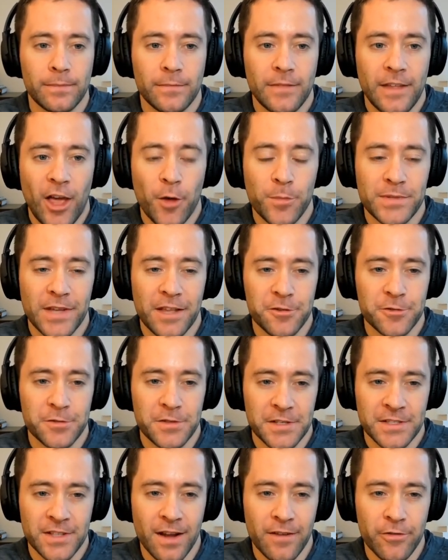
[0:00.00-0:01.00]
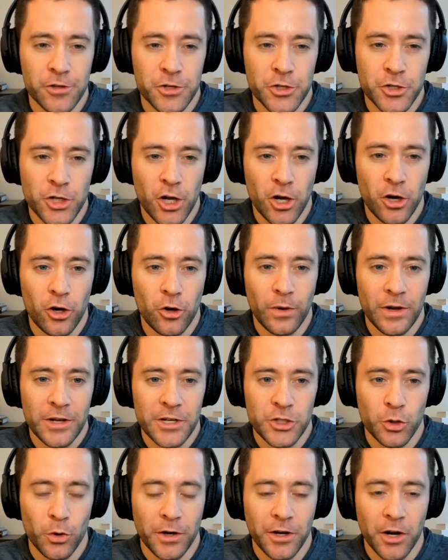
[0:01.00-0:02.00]
Helps others discover the show
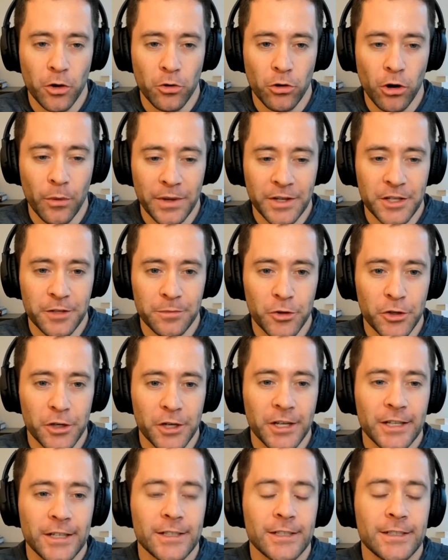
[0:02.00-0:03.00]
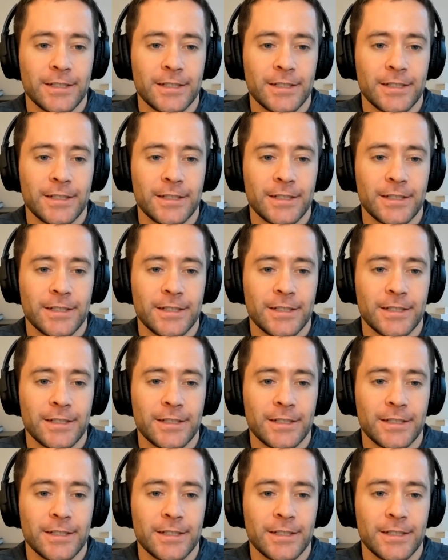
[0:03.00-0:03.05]
and join our growing community.